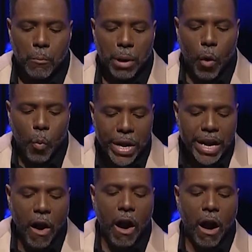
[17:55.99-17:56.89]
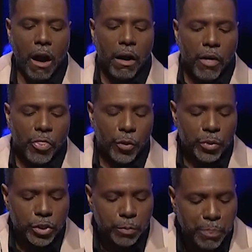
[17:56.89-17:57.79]
But we are the
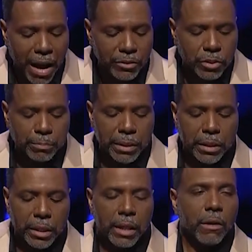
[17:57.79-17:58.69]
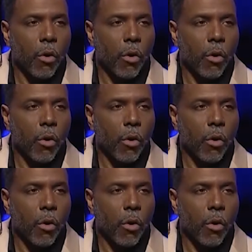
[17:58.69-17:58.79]
responsibility,